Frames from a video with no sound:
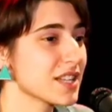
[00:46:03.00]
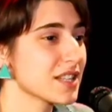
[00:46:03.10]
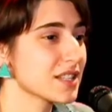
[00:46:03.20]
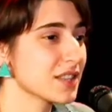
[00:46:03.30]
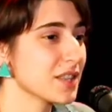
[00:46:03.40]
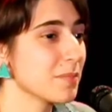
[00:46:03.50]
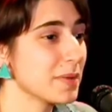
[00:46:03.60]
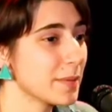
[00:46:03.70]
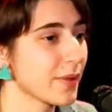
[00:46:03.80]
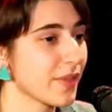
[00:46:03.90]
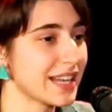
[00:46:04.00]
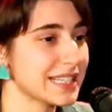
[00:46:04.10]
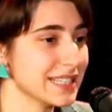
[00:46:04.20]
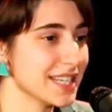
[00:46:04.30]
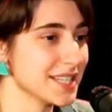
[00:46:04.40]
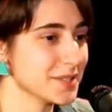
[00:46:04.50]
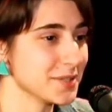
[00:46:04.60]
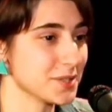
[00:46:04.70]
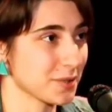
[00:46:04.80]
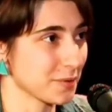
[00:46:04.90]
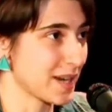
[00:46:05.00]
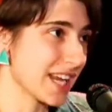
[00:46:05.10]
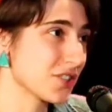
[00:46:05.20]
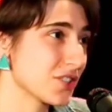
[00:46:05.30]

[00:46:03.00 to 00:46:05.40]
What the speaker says: the people that it needs to reach.